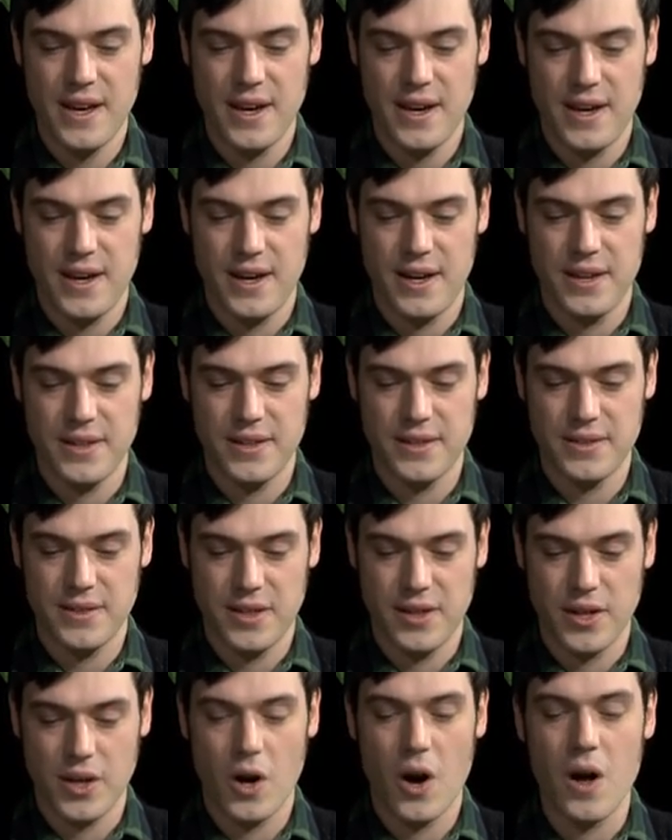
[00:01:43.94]
uh,
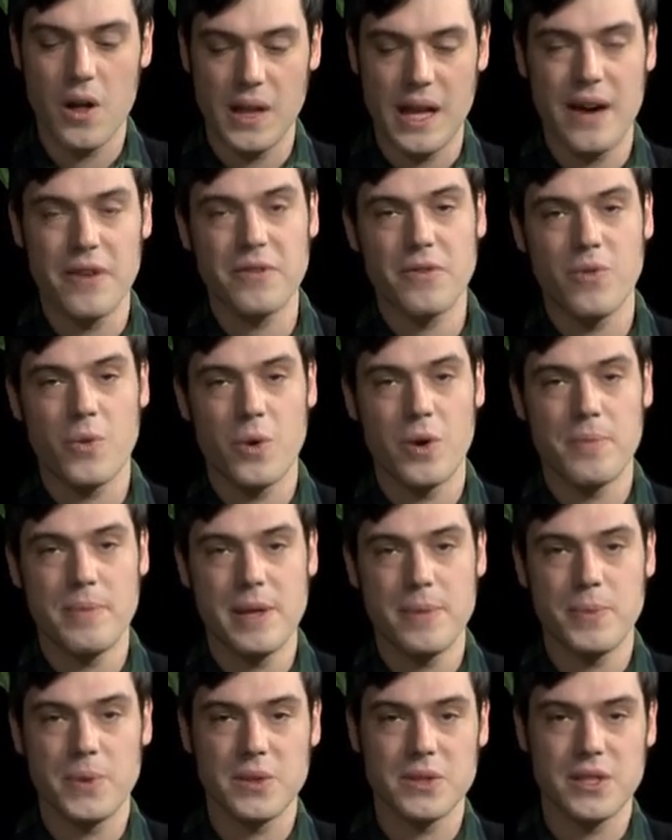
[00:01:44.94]
a call out for
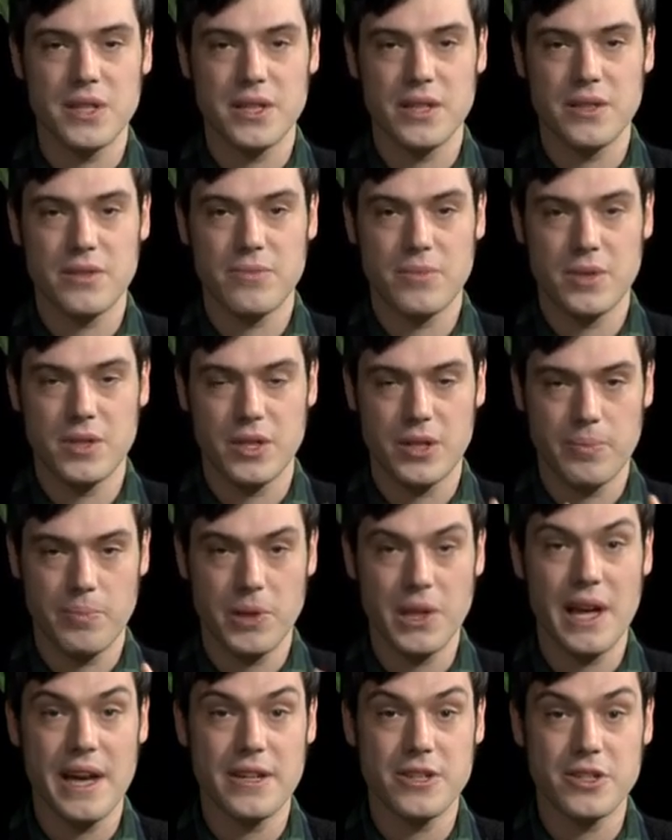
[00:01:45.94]
people to to
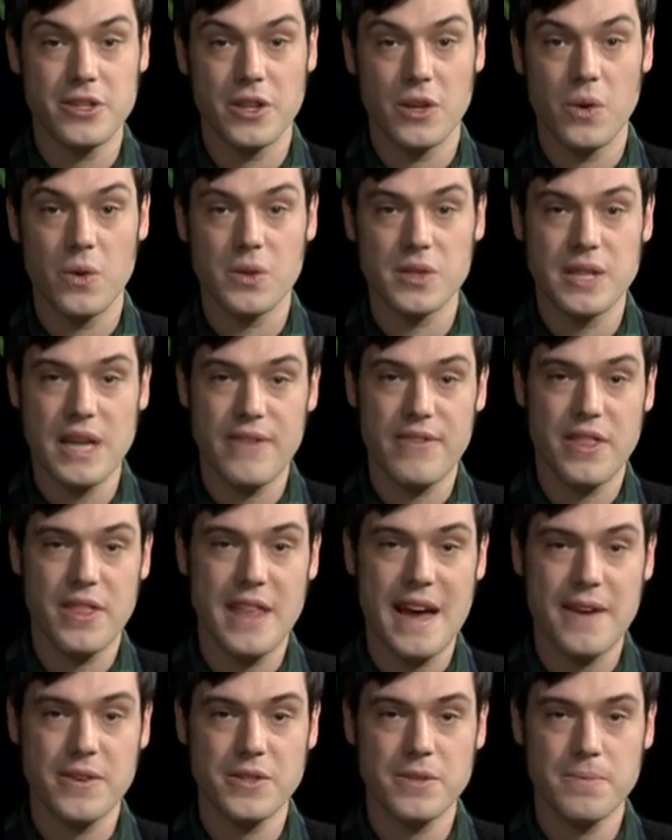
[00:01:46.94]
pledge. The goal is to have a
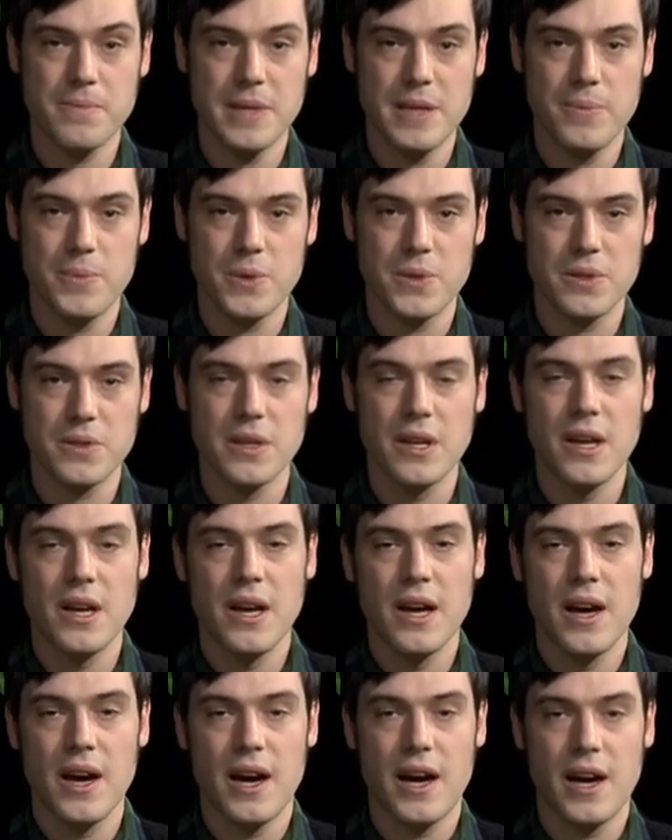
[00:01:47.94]
thousand people
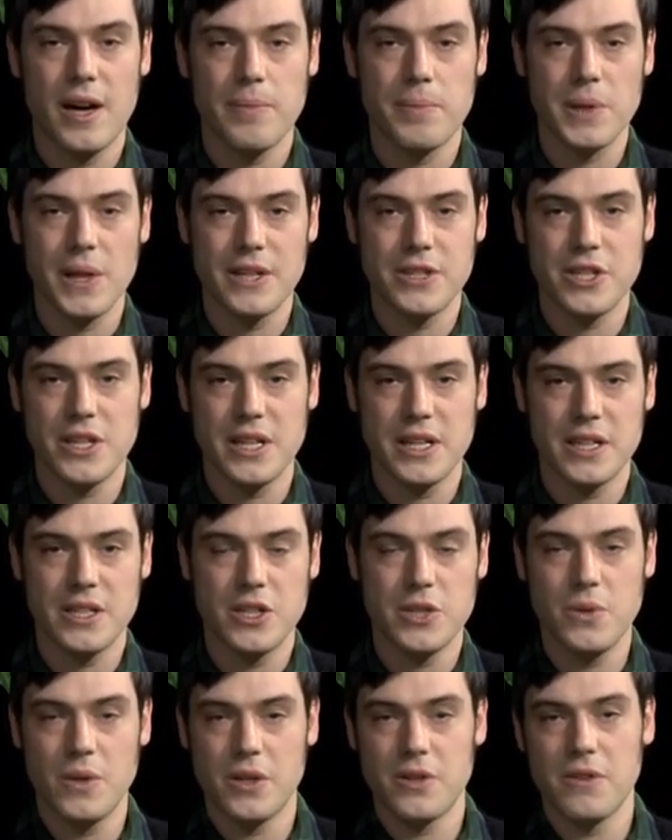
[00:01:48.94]
uh, pledging
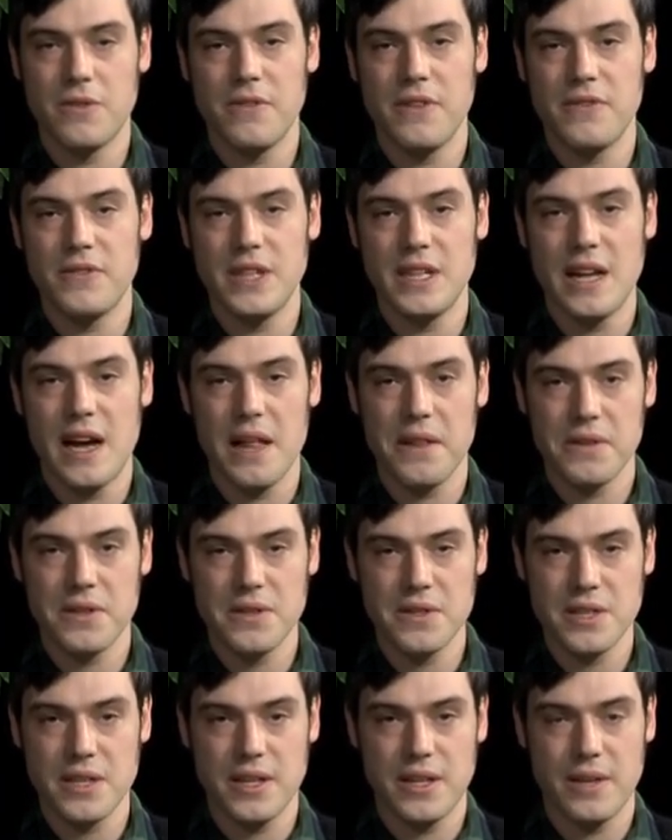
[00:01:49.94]
two hundred fifty
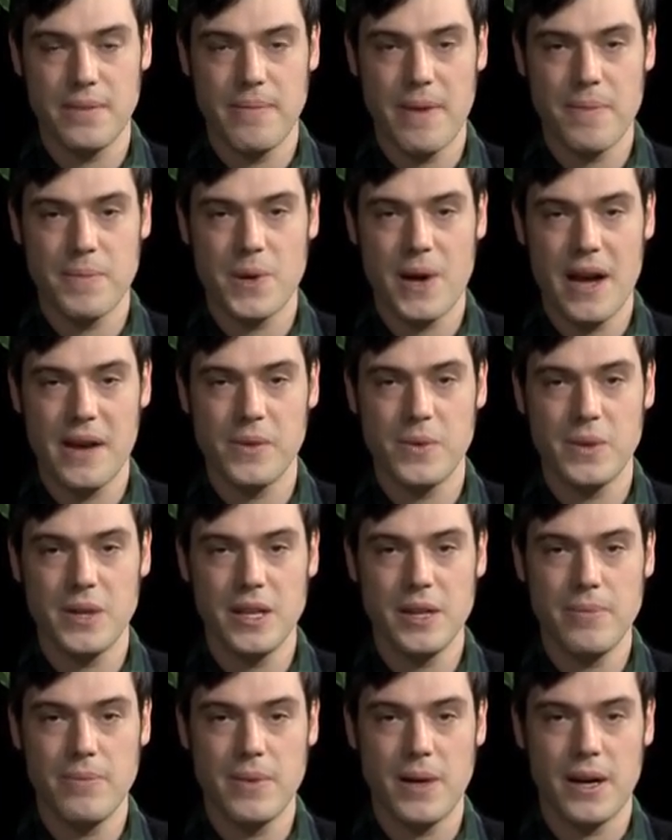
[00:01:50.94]
dollars in member
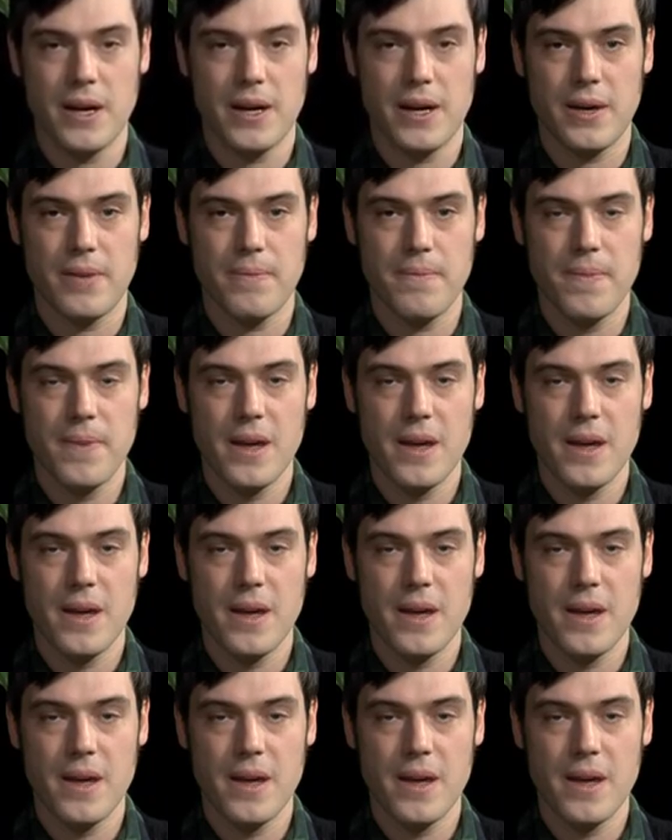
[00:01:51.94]
equity uh,